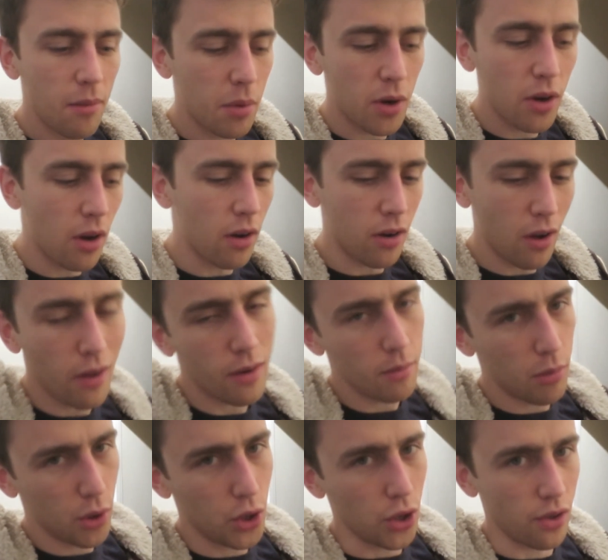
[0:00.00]
But not
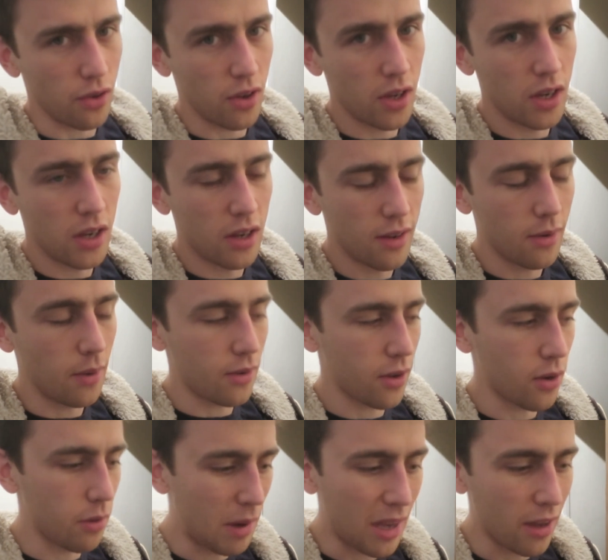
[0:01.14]
garden brushes. We had to
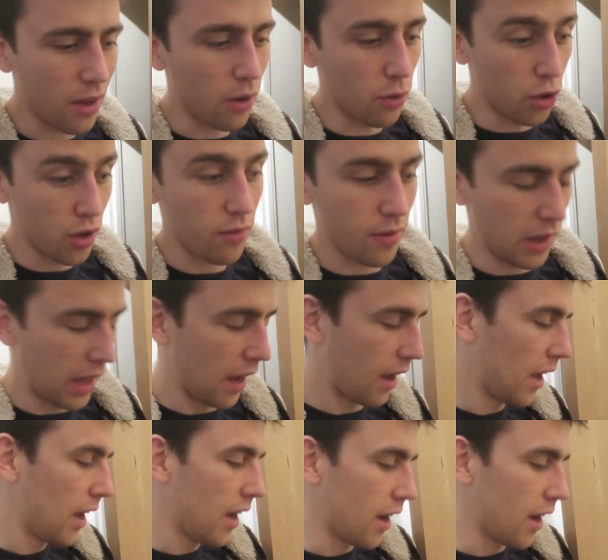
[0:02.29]
go to B&Q just for that.